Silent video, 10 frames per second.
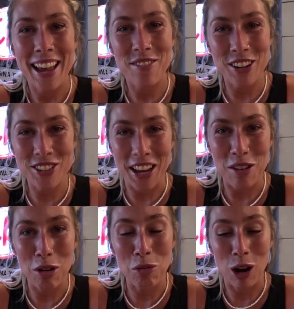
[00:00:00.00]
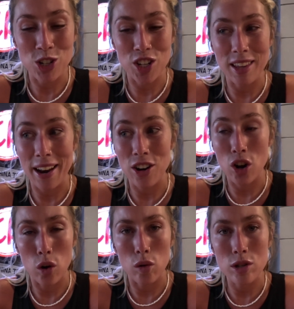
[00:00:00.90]
If there's anyone watching that
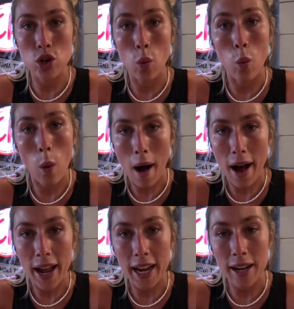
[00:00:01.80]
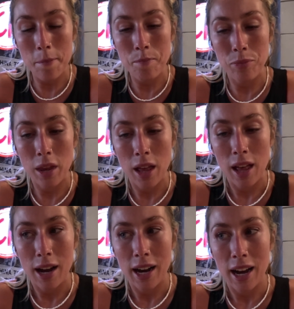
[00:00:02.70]
knows why
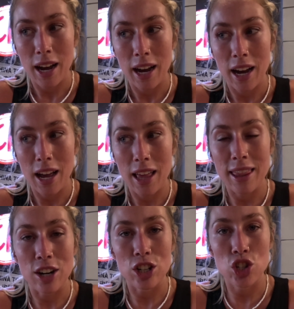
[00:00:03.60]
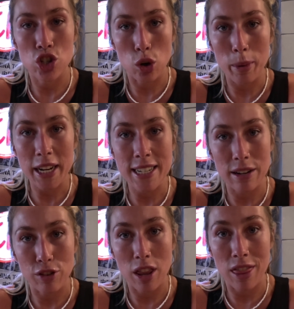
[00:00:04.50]
there is so many
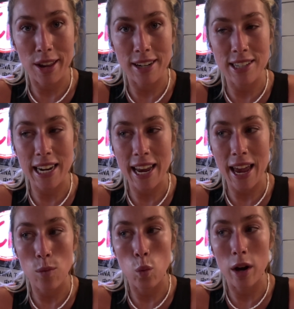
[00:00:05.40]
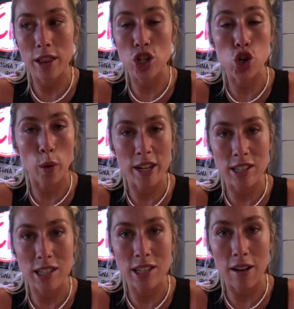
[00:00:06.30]
different things in it and what the
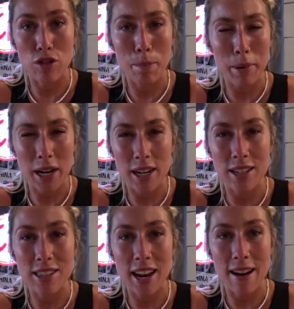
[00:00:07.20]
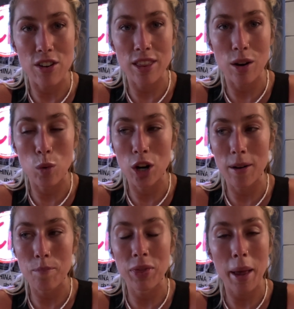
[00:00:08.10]
choices of the beans and everything
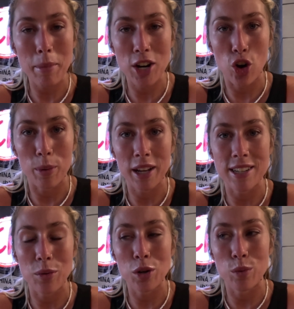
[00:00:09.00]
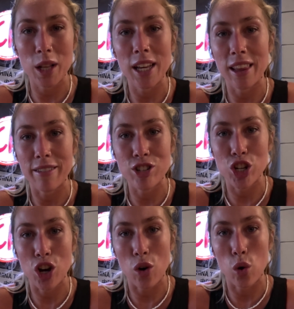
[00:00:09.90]
were, let me know, because I would really love to
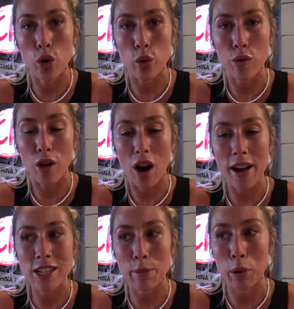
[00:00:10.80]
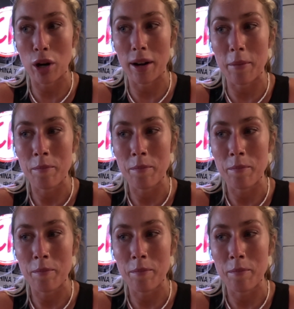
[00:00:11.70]
know who thought to put